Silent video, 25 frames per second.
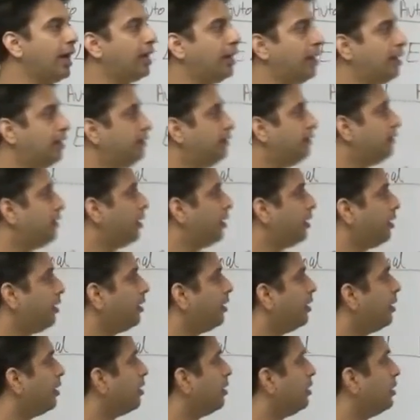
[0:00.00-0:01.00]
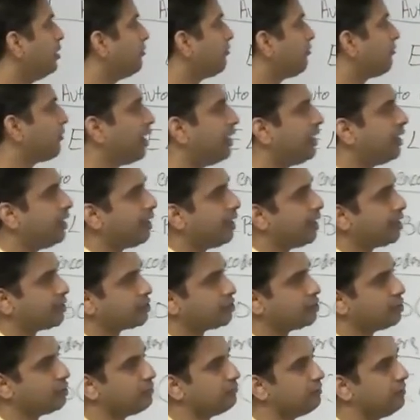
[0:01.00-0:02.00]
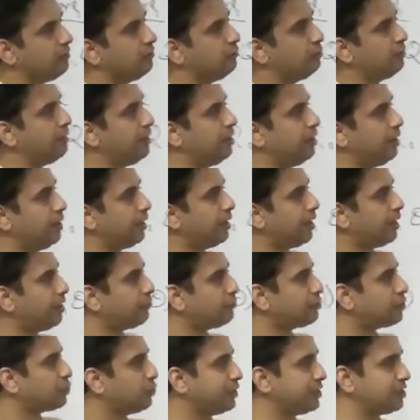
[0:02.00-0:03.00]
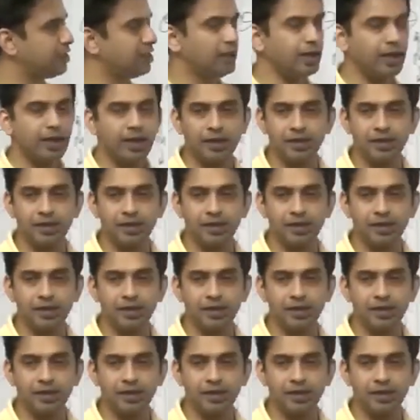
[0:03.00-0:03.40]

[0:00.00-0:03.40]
And in the in the Friday lecture, we'll be kind of switching